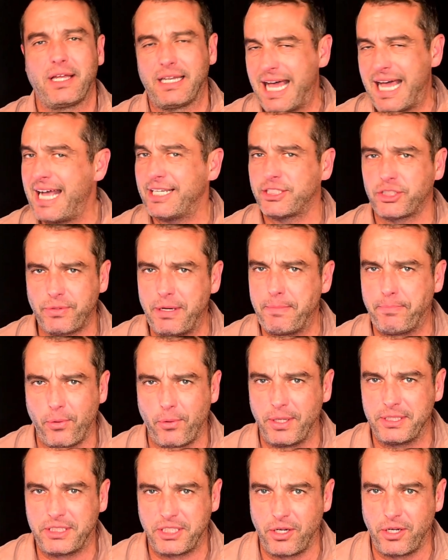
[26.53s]
last three
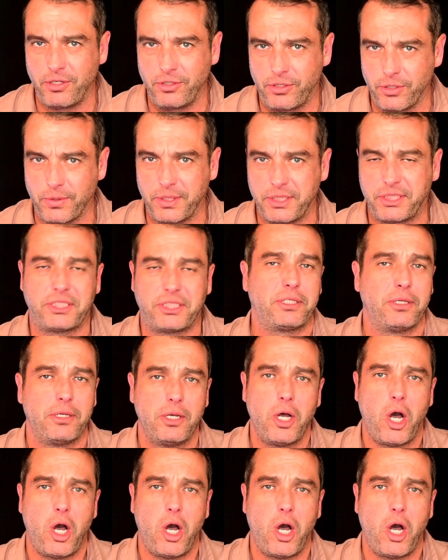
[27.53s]
points in Honduras